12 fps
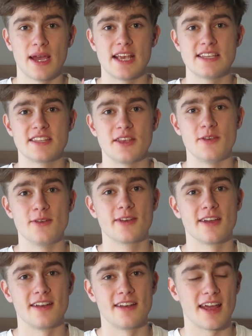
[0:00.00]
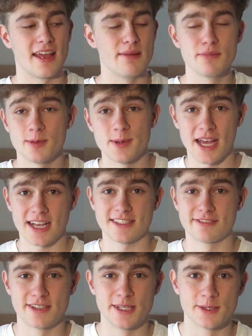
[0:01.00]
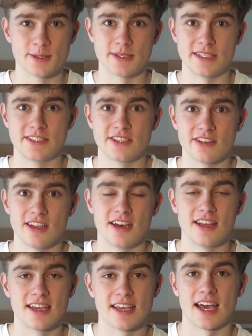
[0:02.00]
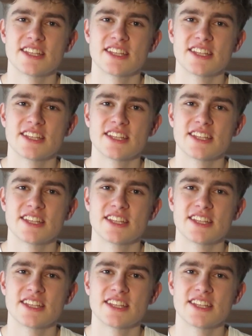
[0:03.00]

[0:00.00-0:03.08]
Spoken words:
ways that you can implement active recall into your learning.